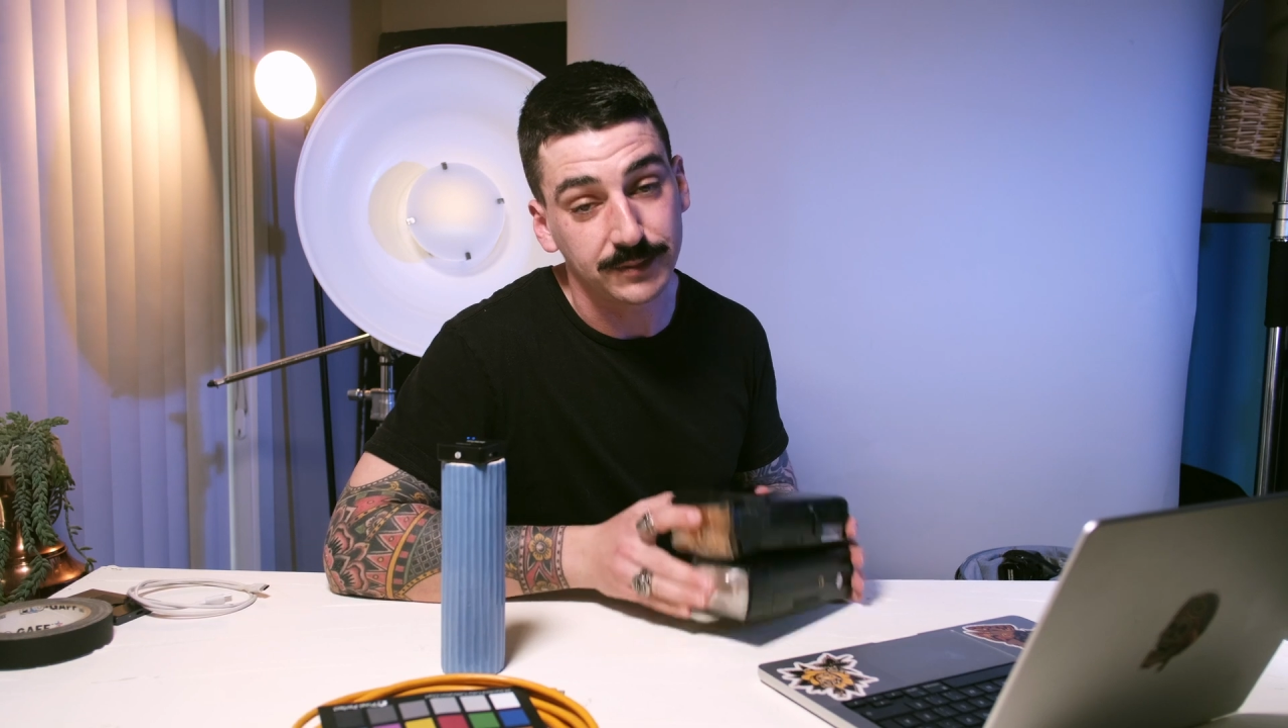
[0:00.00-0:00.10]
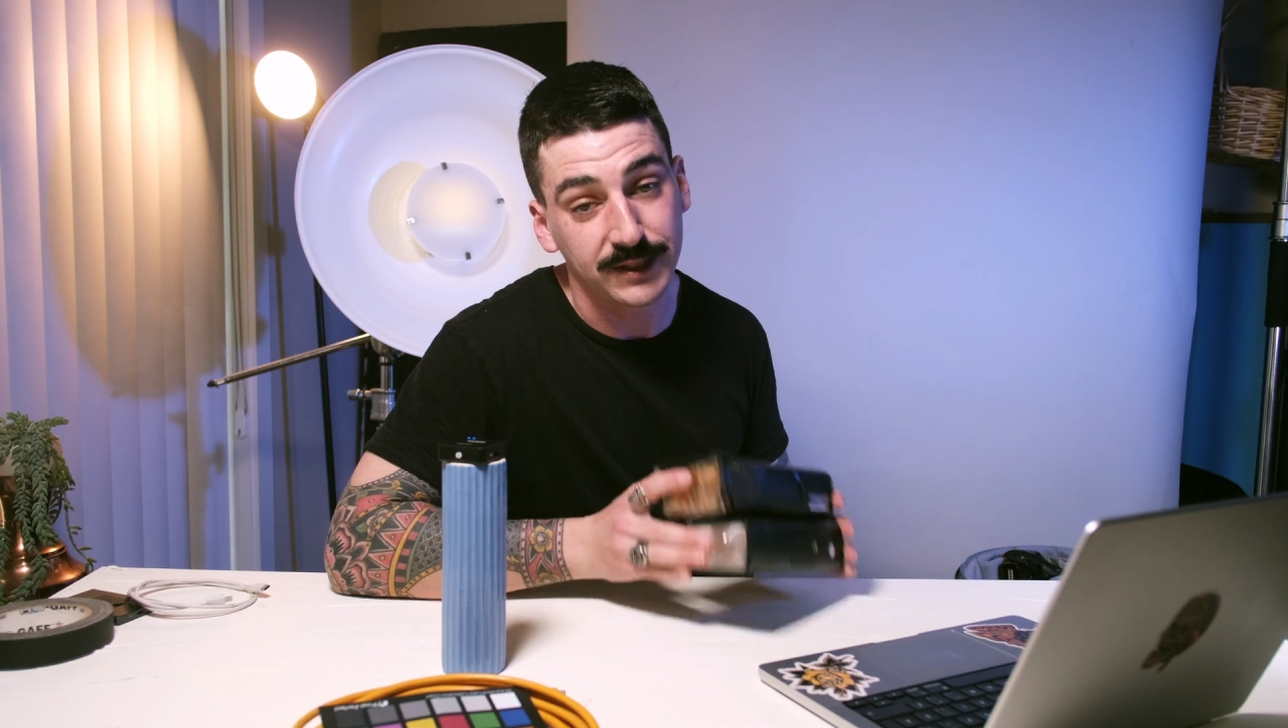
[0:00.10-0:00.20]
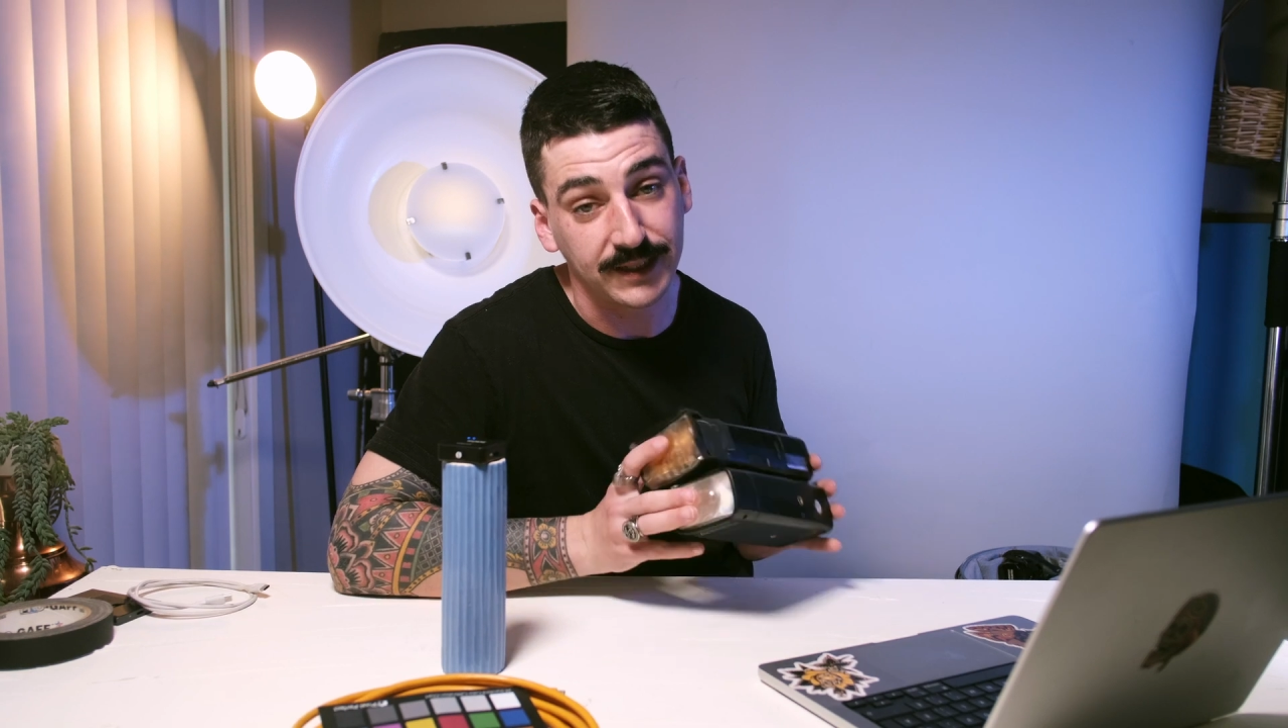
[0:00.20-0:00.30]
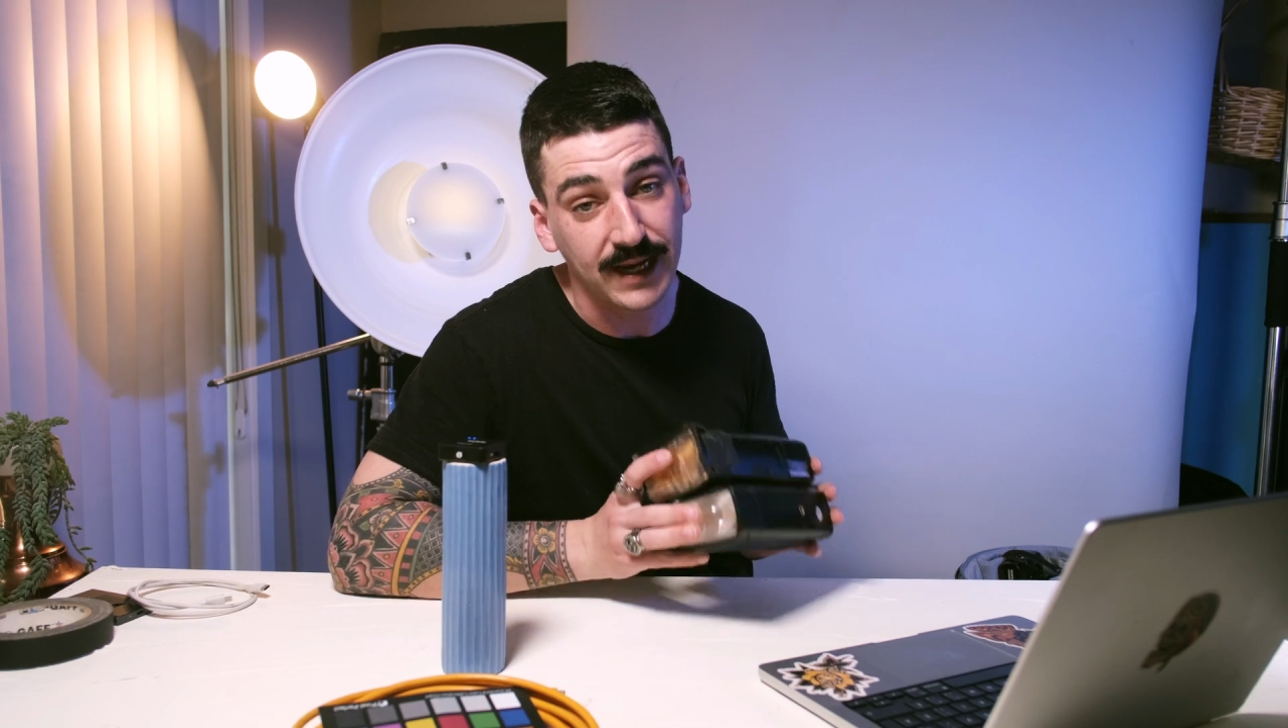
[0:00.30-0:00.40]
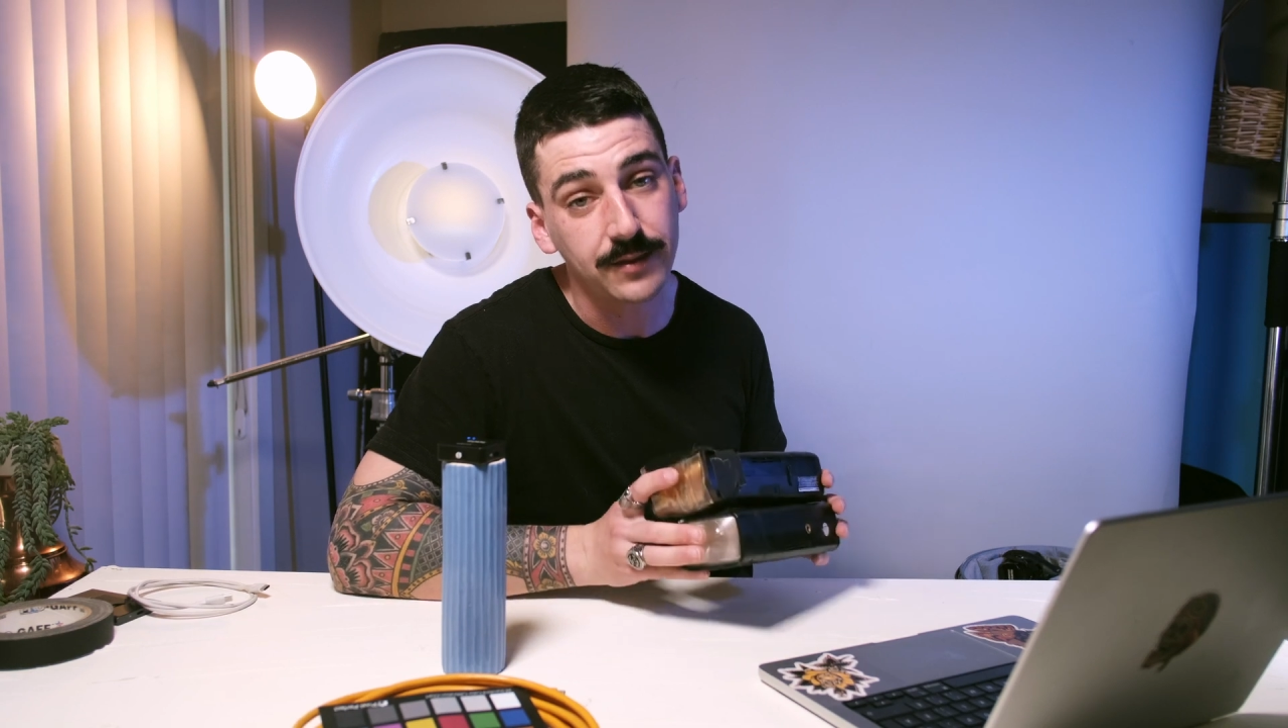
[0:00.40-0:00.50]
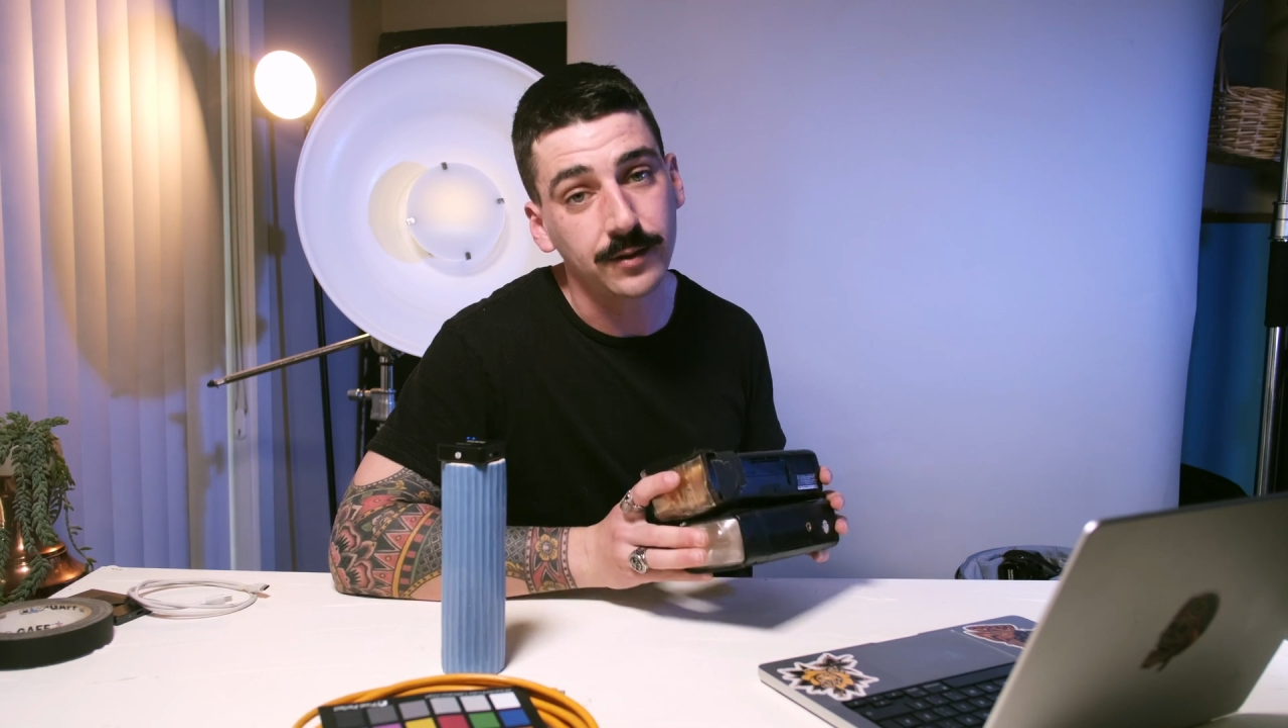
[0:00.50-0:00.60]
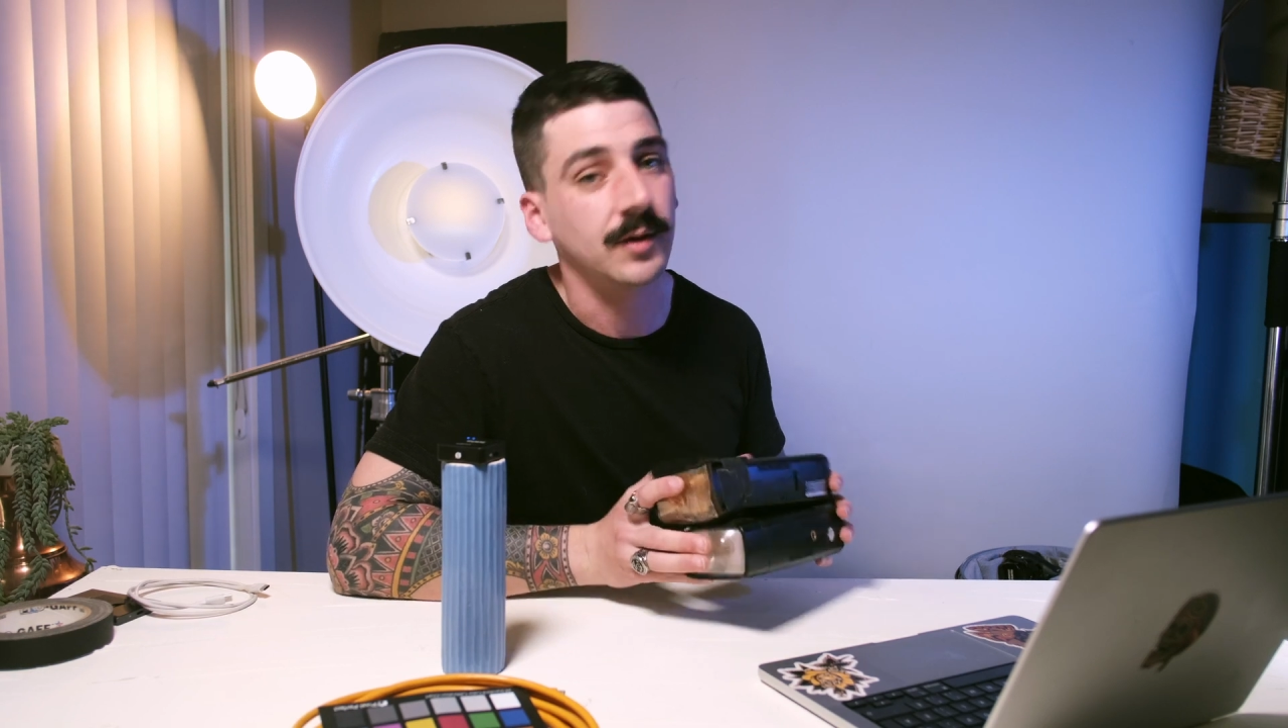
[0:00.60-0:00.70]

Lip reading: together